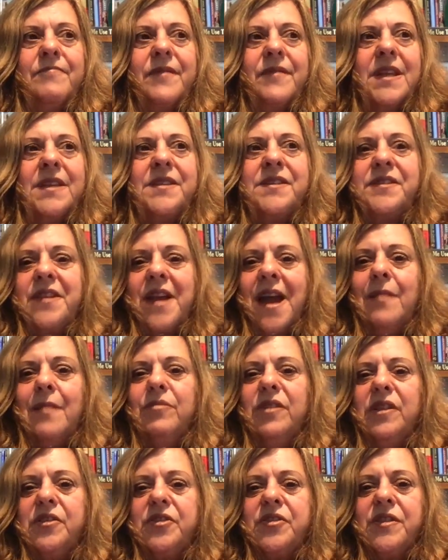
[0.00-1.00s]

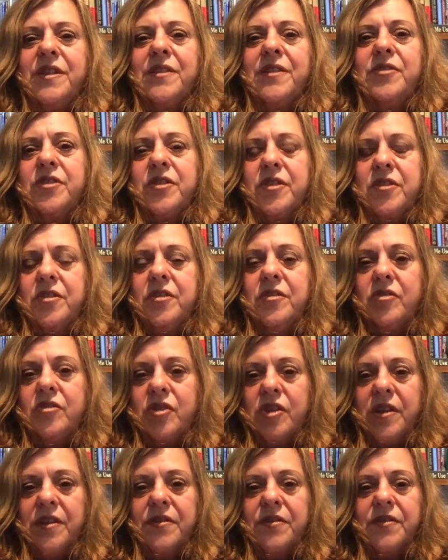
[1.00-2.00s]
established
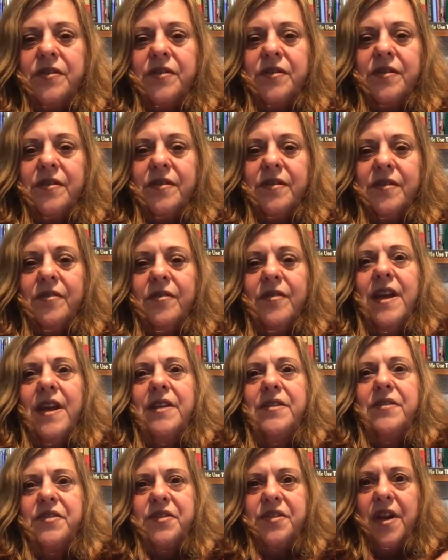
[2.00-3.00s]
institutions who
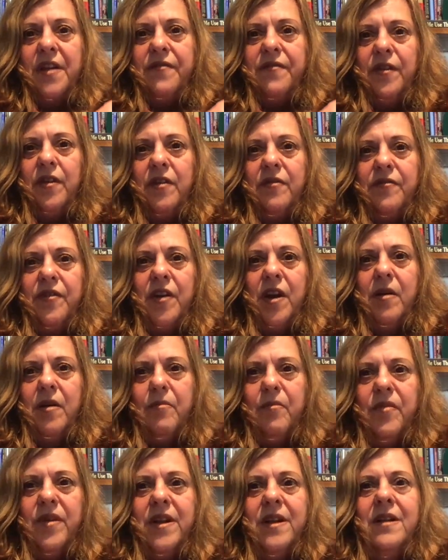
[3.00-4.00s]
then suffer
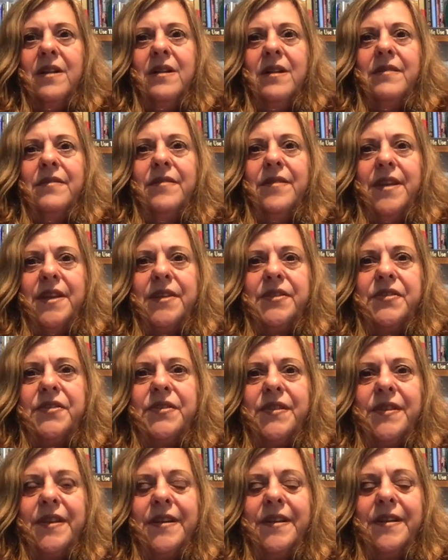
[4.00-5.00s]
from this,
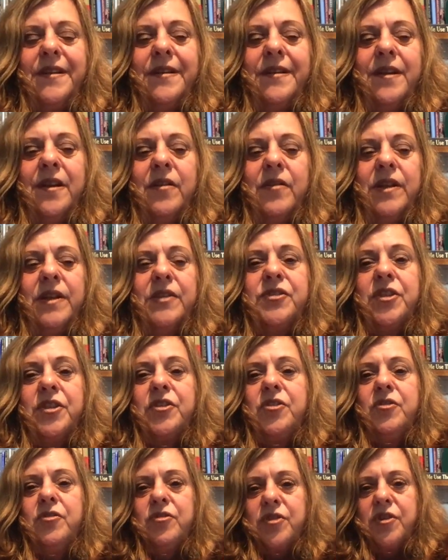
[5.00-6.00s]

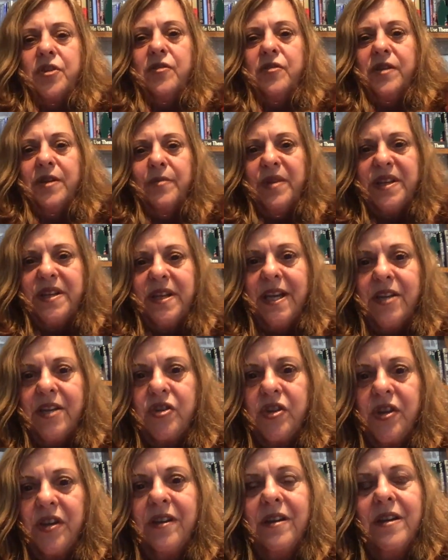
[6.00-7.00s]
institutional
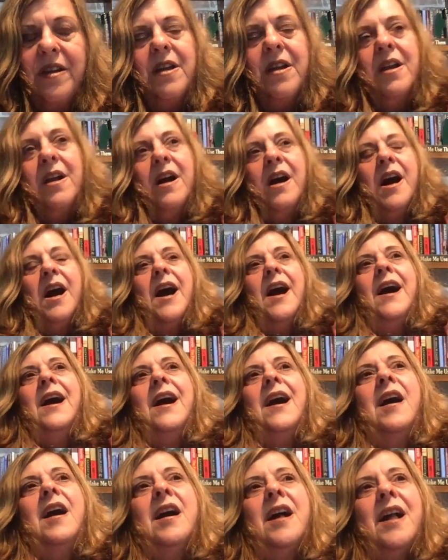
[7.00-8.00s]
imitation,
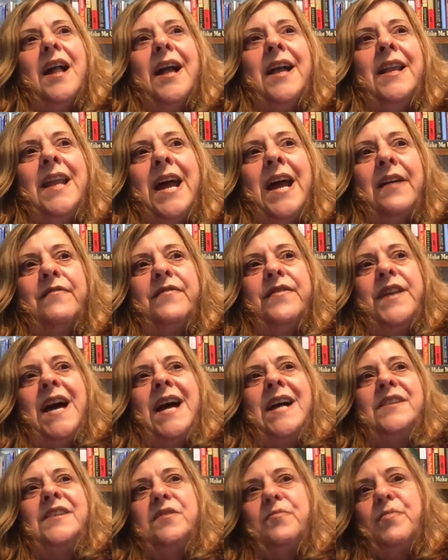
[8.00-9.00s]
and have
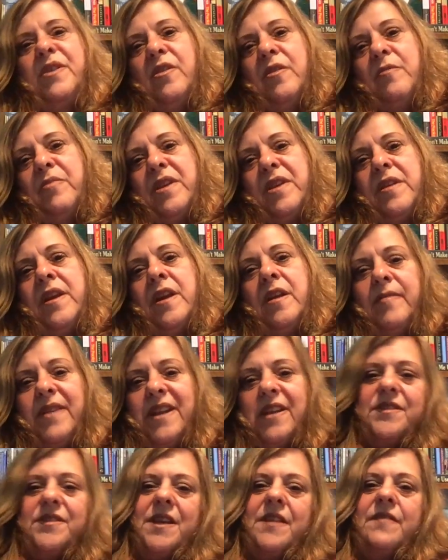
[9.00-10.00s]
that spirit be there
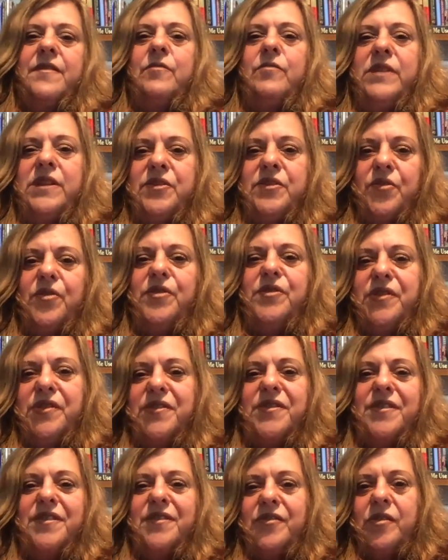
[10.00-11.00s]
because they have the
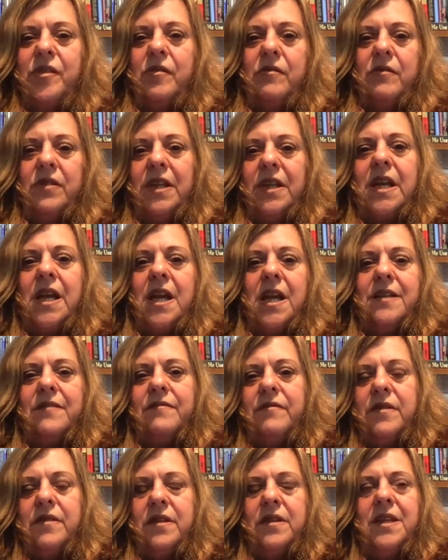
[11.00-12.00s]
resources. So you
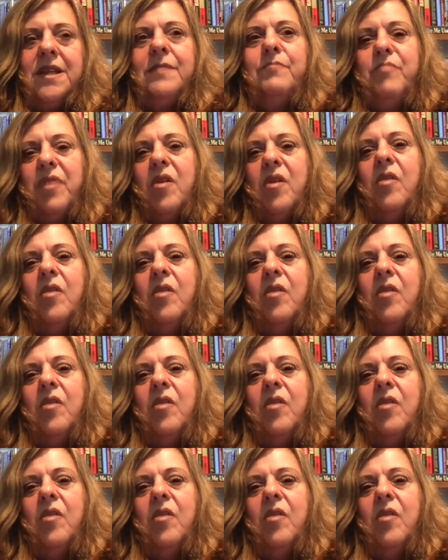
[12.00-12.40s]
need both.